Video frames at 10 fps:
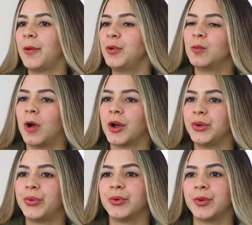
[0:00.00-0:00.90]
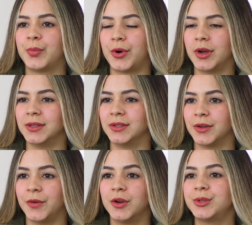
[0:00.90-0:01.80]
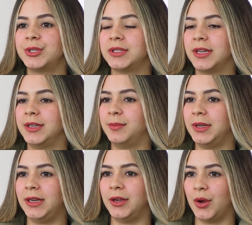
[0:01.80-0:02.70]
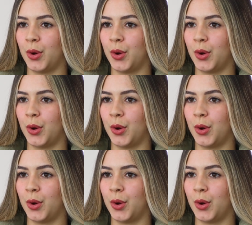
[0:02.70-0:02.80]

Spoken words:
I will walk you through the process of understanding billing